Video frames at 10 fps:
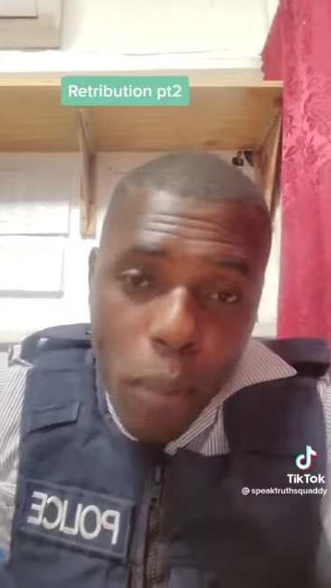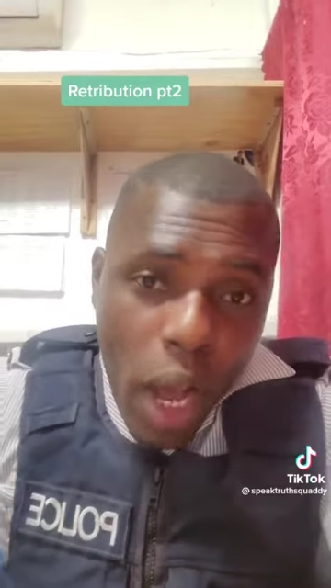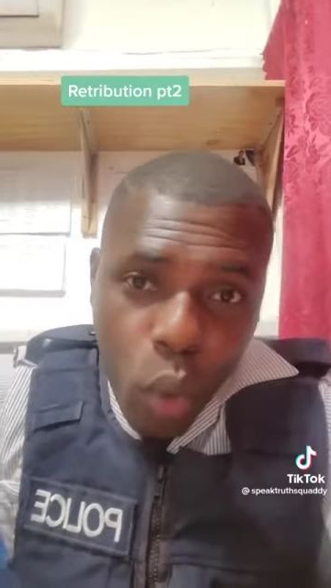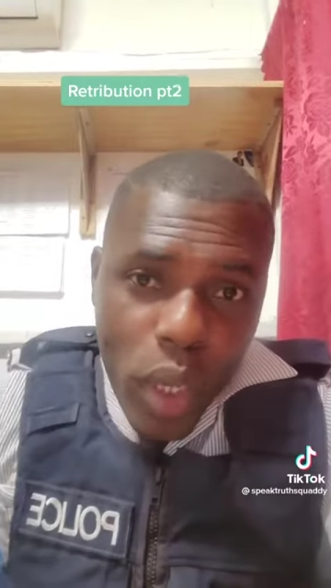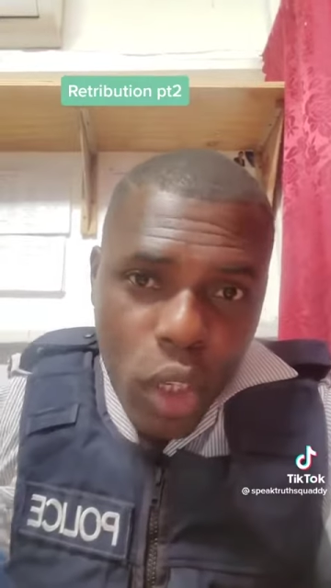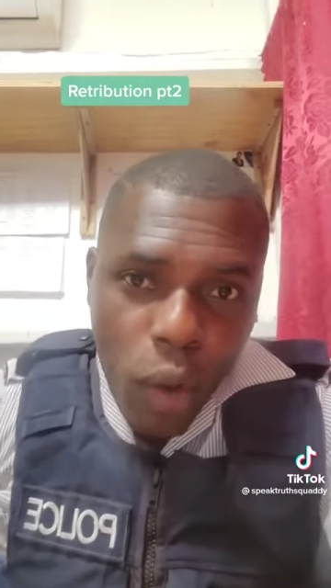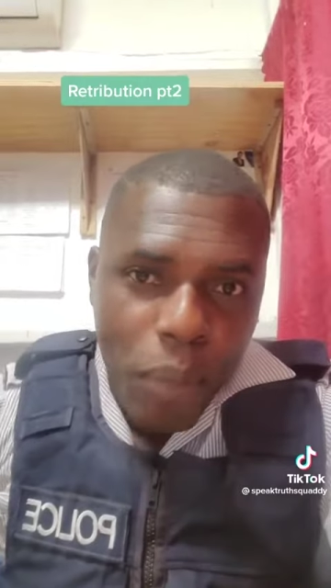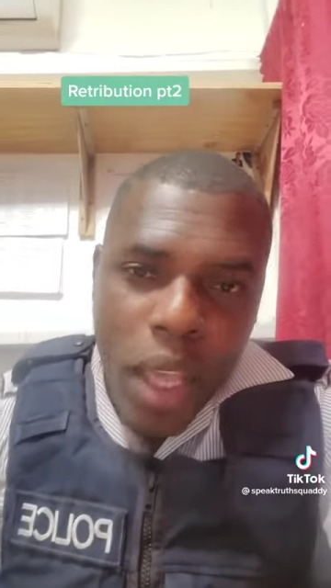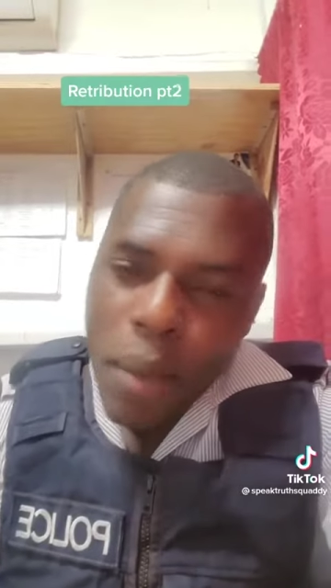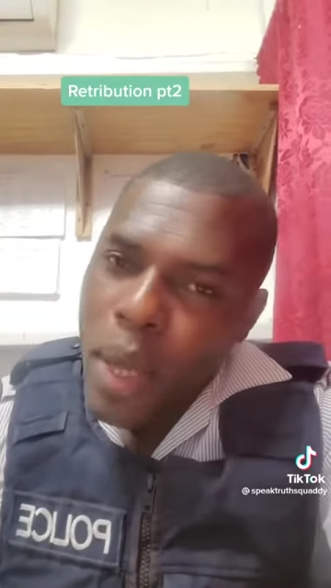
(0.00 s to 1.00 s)
back with you
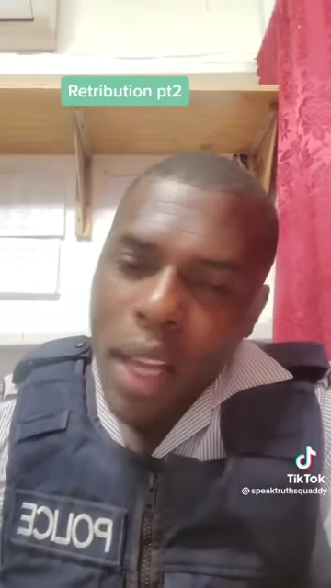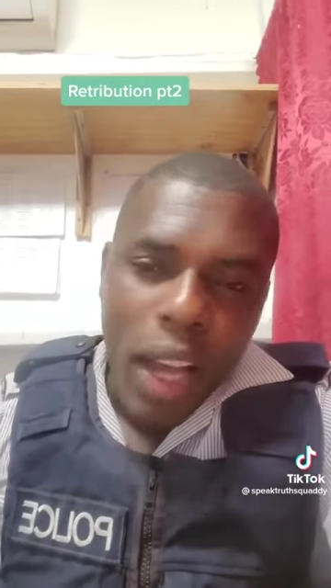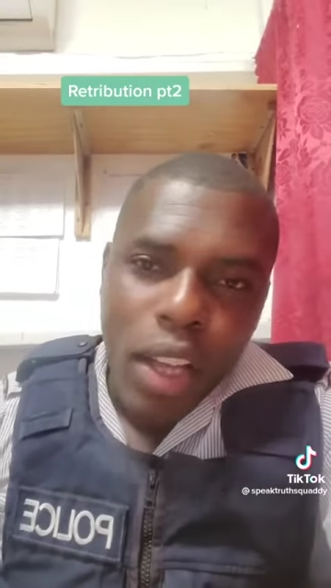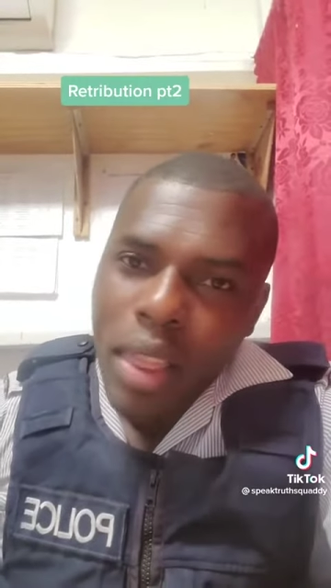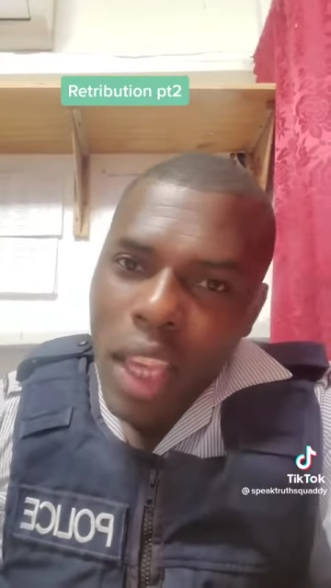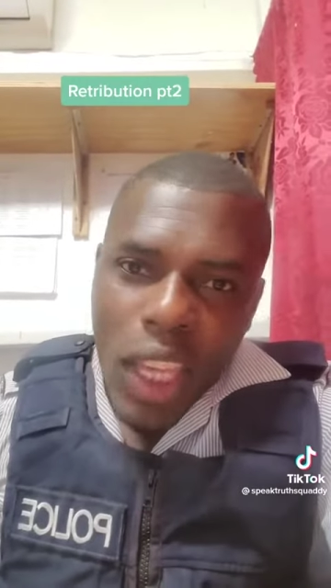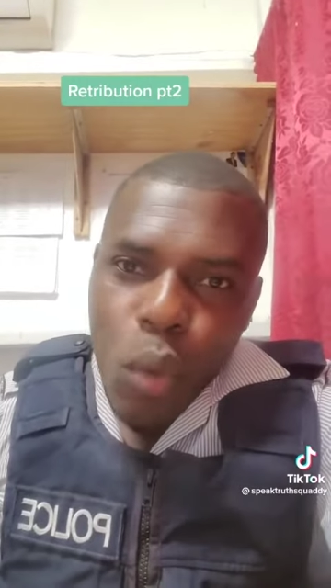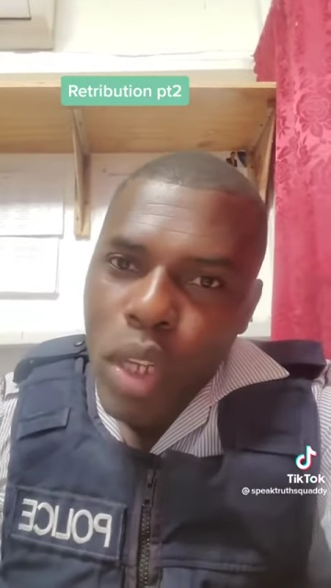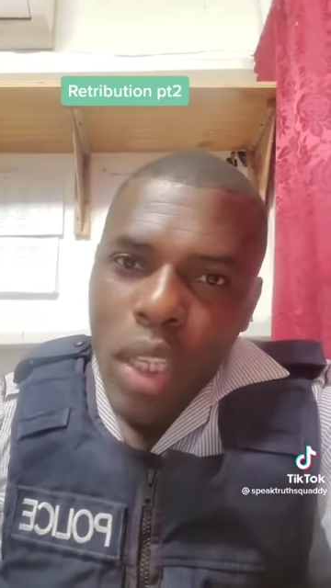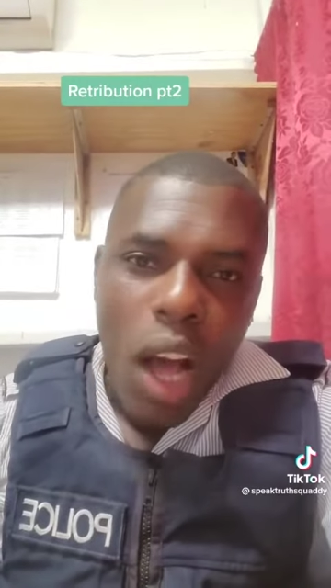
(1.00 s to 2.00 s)
because you think it
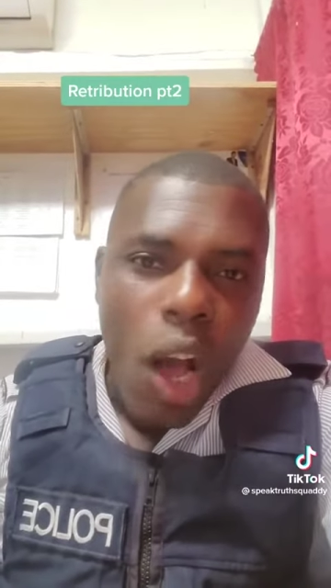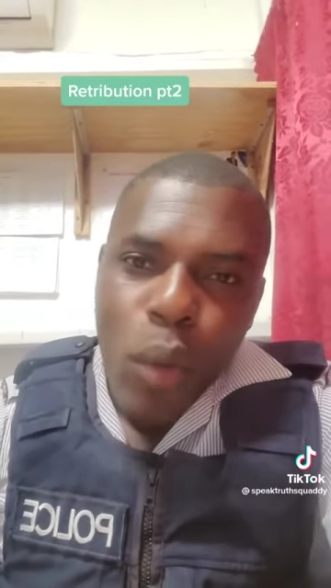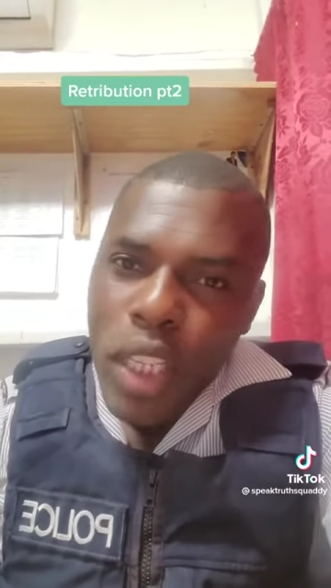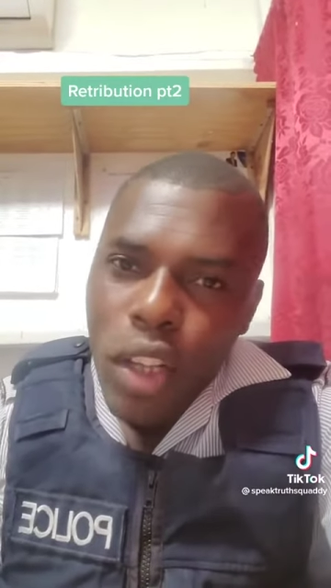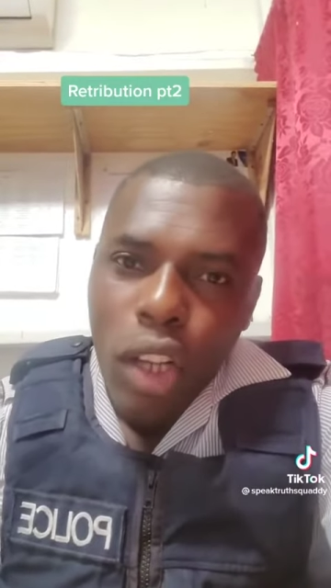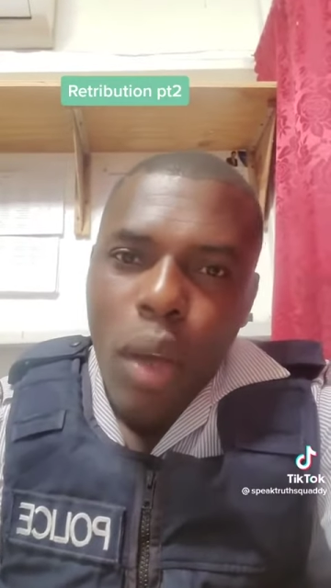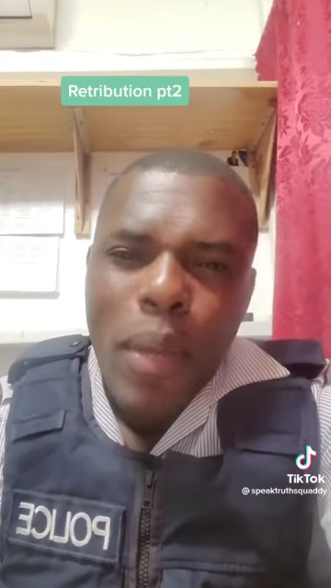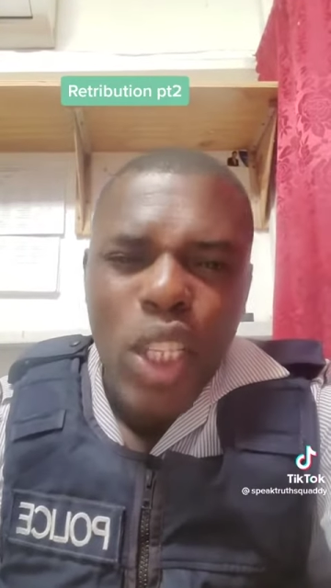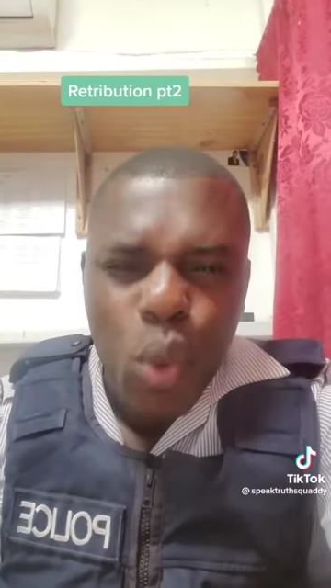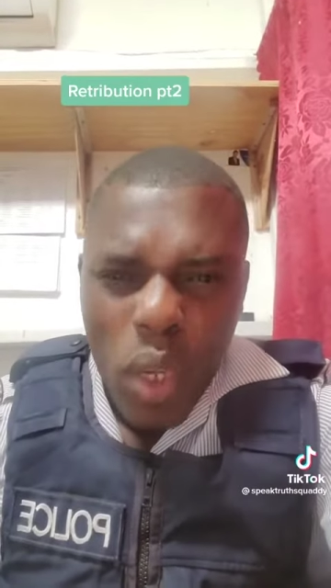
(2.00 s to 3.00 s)
was always gonna be
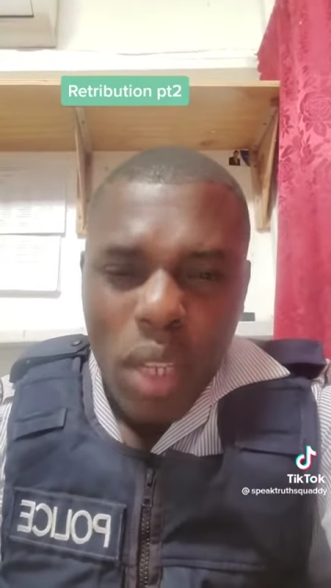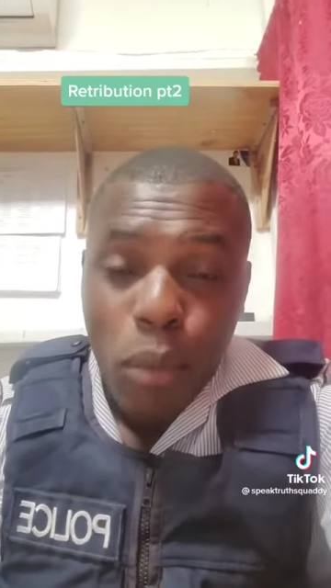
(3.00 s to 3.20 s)
sweet,